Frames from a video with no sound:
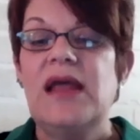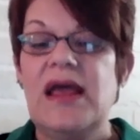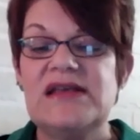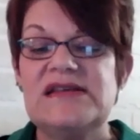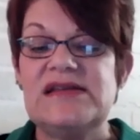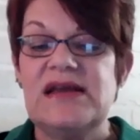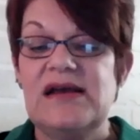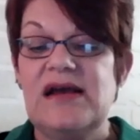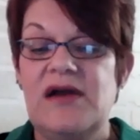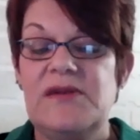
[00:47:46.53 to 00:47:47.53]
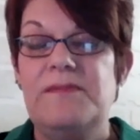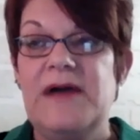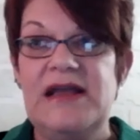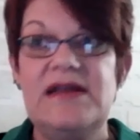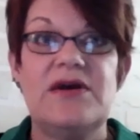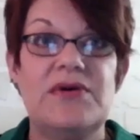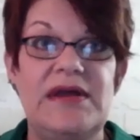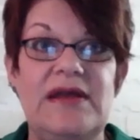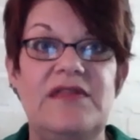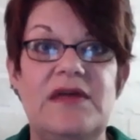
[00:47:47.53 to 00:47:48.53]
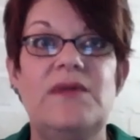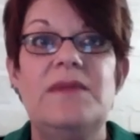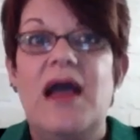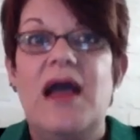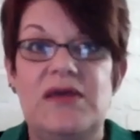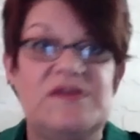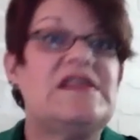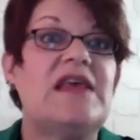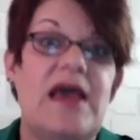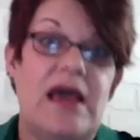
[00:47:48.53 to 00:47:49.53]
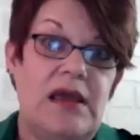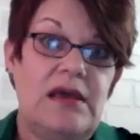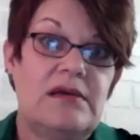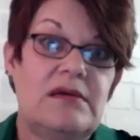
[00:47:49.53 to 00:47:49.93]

as on a binary, then we might use they,